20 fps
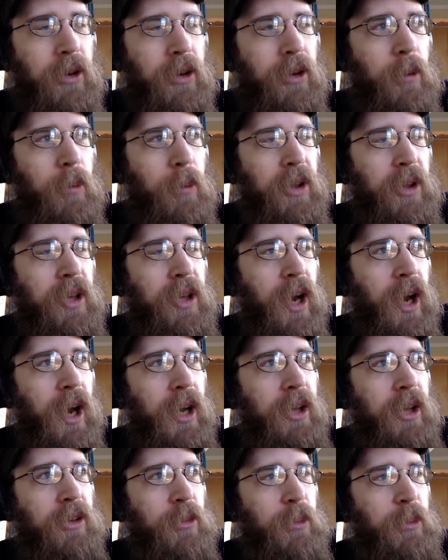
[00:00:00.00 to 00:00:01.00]
with
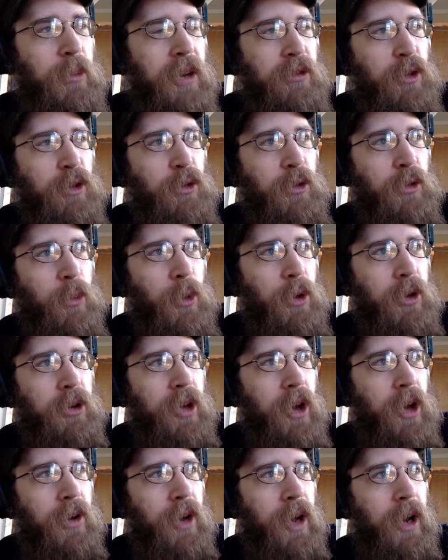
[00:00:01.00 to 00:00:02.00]
kinds, I mean, have you
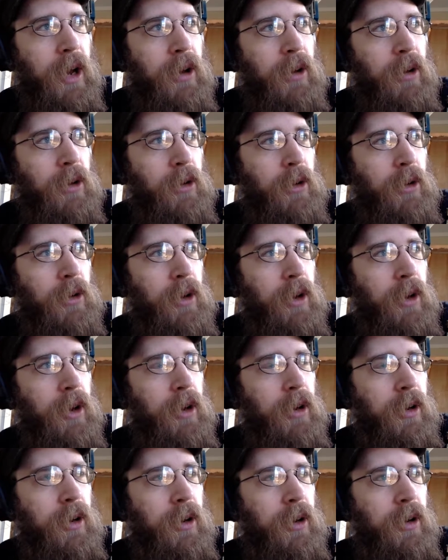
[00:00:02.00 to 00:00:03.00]
worked out how
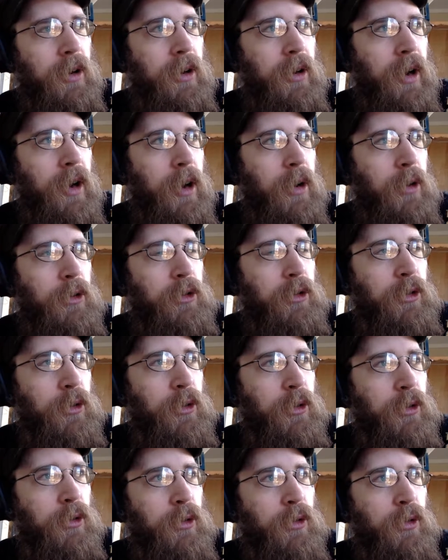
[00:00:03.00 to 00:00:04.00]

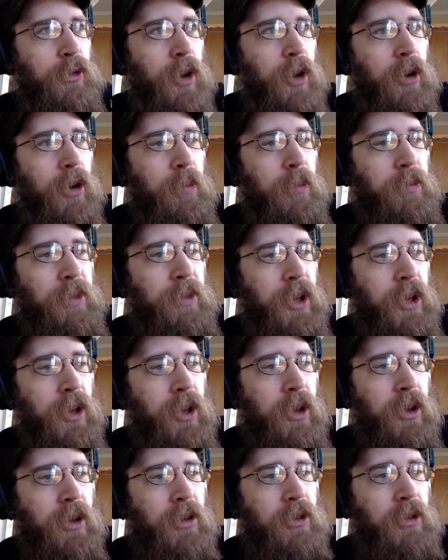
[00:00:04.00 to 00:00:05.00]
sort of
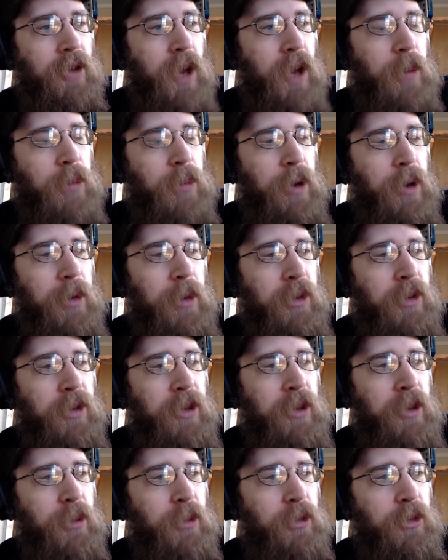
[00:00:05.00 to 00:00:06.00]
type parameters
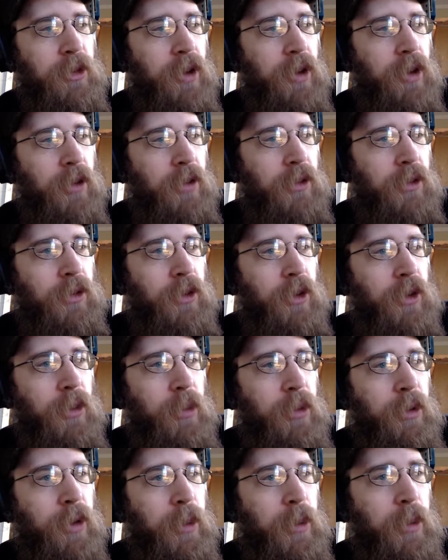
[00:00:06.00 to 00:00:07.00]
that themselves
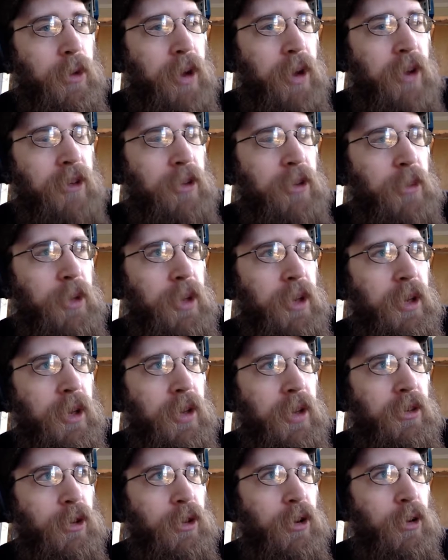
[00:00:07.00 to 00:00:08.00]
are parameterized? I
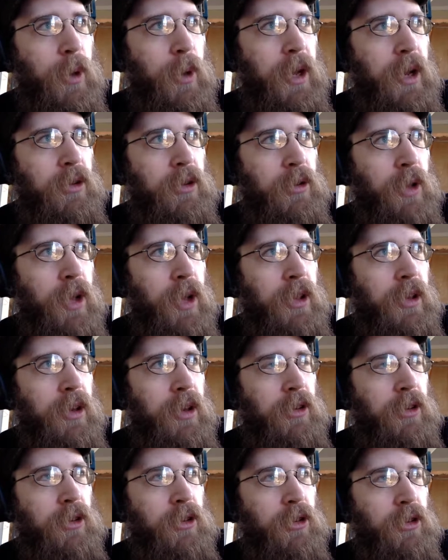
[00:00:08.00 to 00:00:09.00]
mean, is there a way to do that
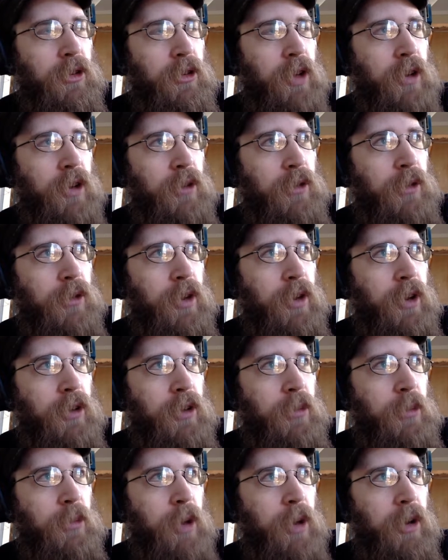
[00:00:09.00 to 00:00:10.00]
isn't just kind of an